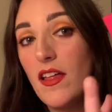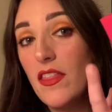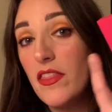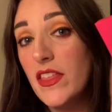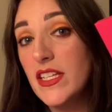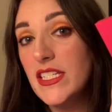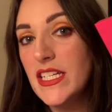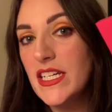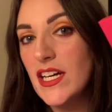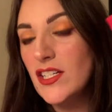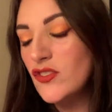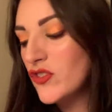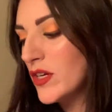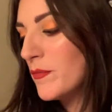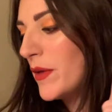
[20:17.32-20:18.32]
The Neon
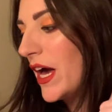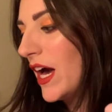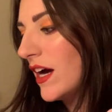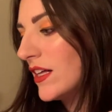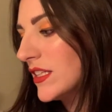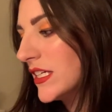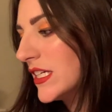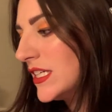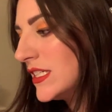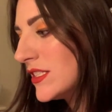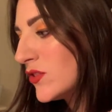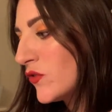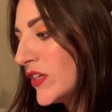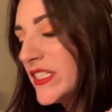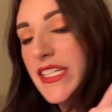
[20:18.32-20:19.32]
Drip palette
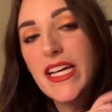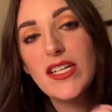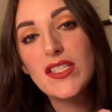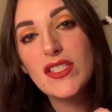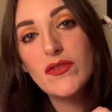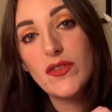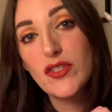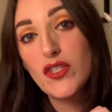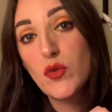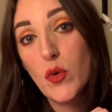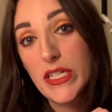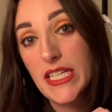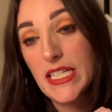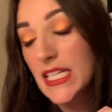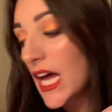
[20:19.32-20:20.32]
retails for
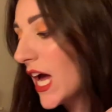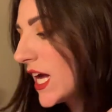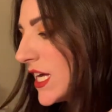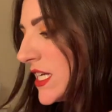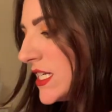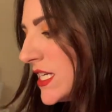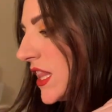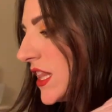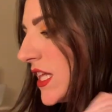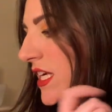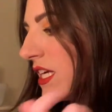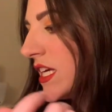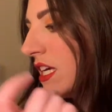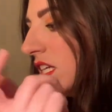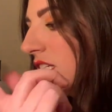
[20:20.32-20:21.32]
29.
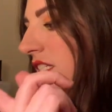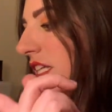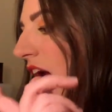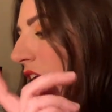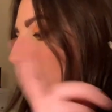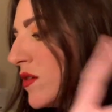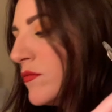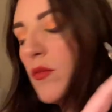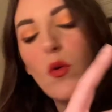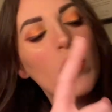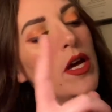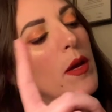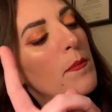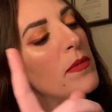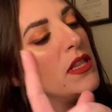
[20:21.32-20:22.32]
The Down
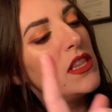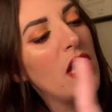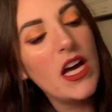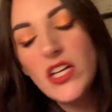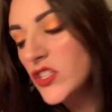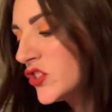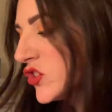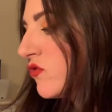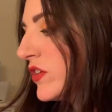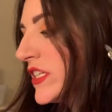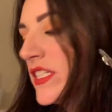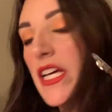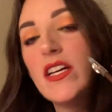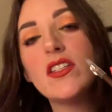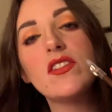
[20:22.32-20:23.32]
Boy blush
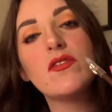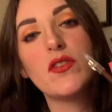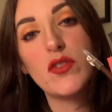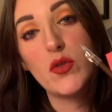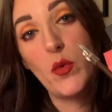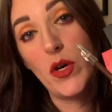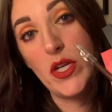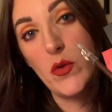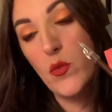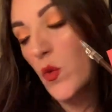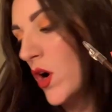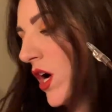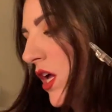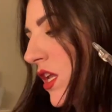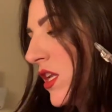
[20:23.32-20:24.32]
retails for
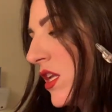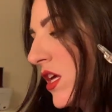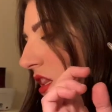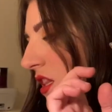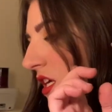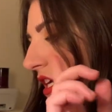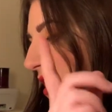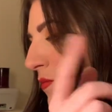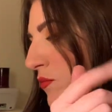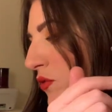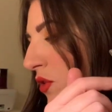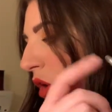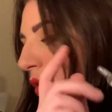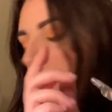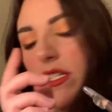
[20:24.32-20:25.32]
21. The
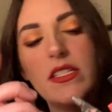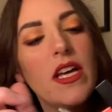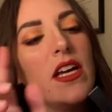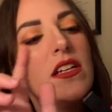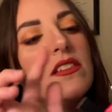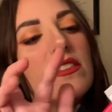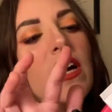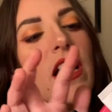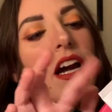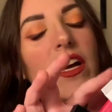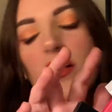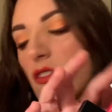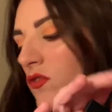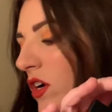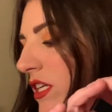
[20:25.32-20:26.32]
Pro Intense
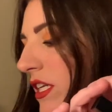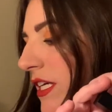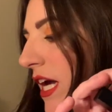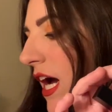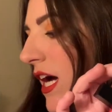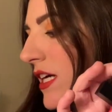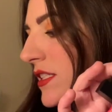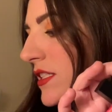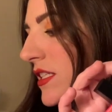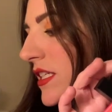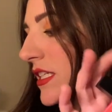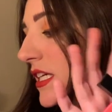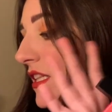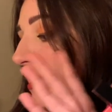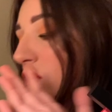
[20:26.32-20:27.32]
Hyaluronic
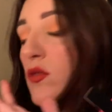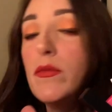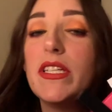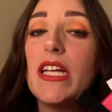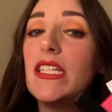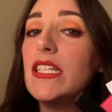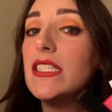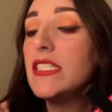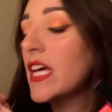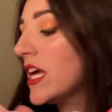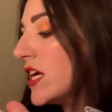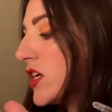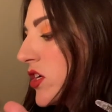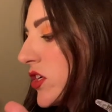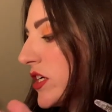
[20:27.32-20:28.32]
Acid Illuminating
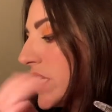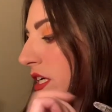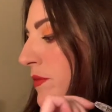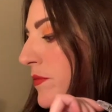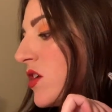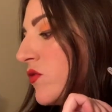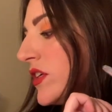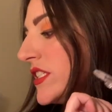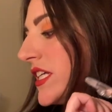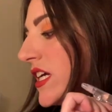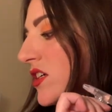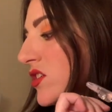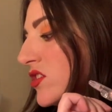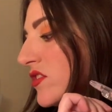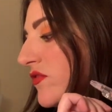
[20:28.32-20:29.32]
Day Cream retails